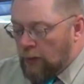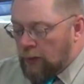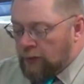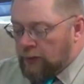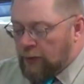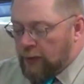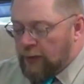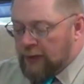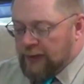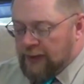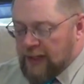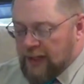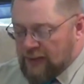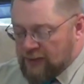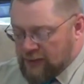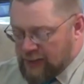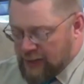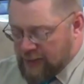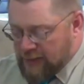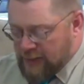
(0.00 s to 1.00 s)
During
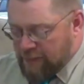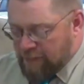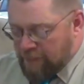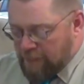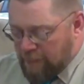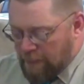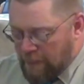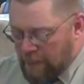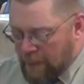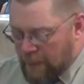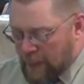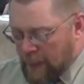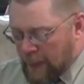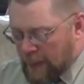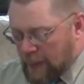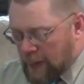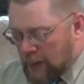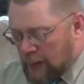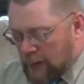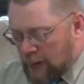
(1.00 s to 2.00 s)
that time,
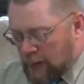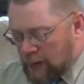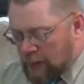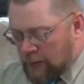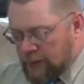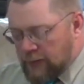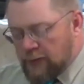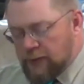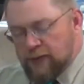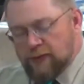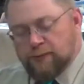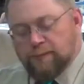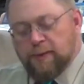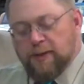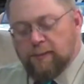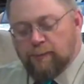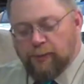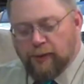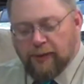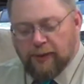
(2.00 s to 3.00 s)
uh, there has
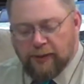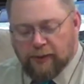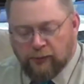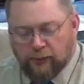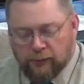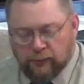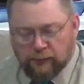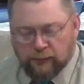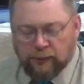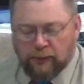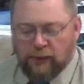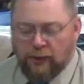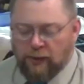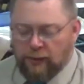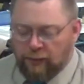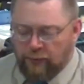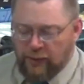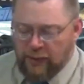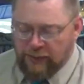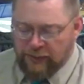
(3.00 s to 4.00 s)
been political
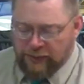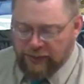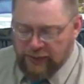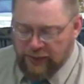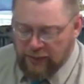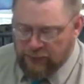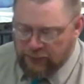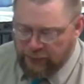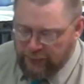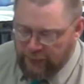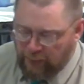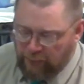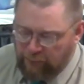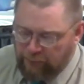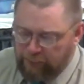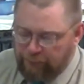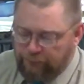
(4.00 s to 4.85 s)
unrest in Israel.